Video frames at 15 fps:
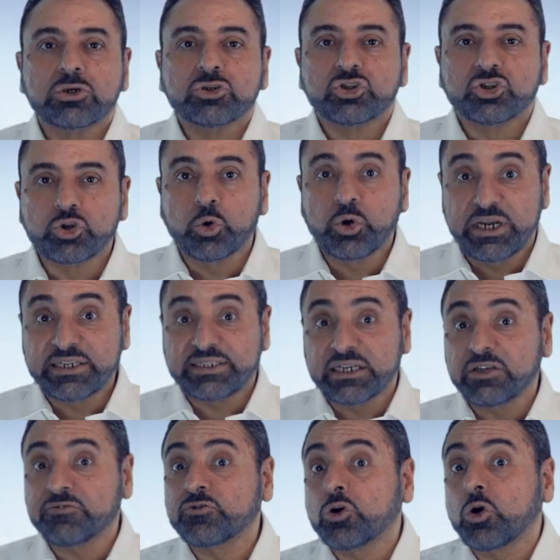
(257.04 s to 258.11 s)
So
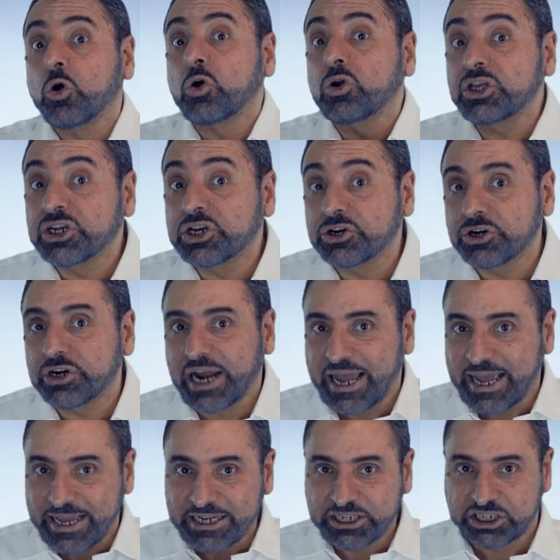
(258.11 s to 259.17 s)
instead of calling her
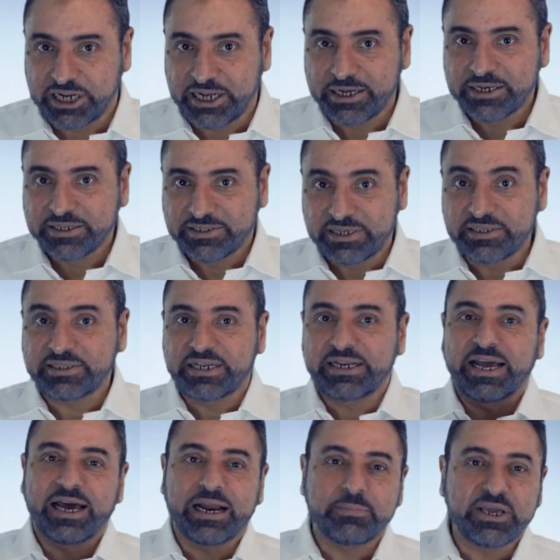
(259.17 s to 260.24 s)
Aisha, since
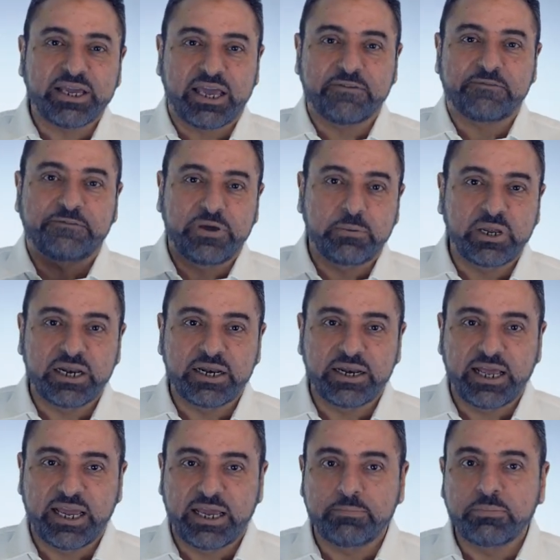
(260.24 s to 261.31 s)
in Arabic a feminine
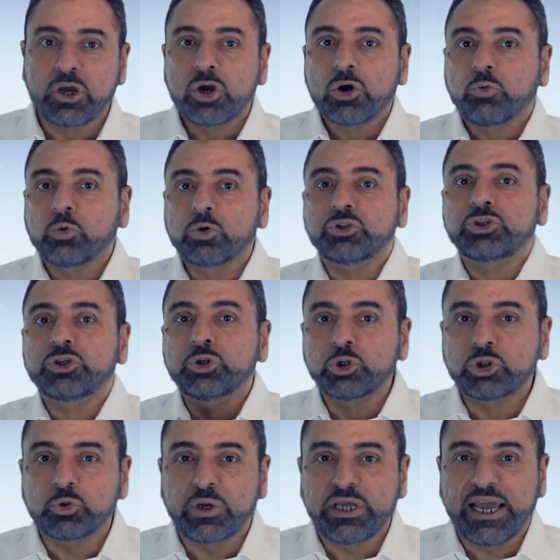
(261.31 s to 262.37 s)
name would
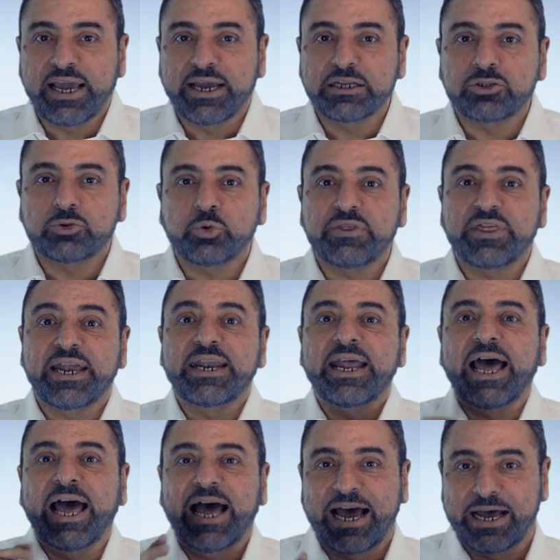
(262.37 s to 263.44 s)
usually end with an
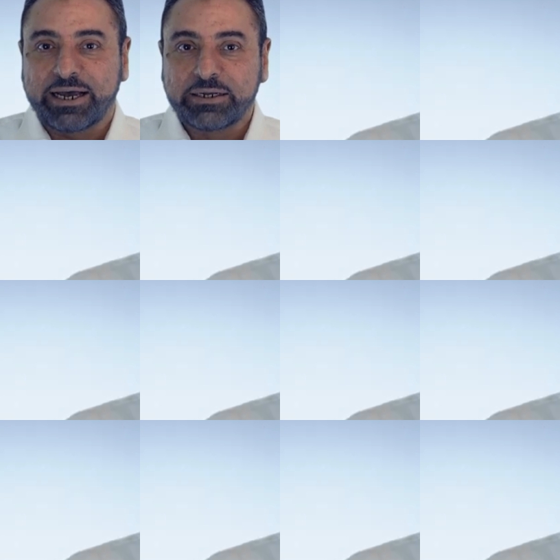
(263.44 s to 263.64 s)
A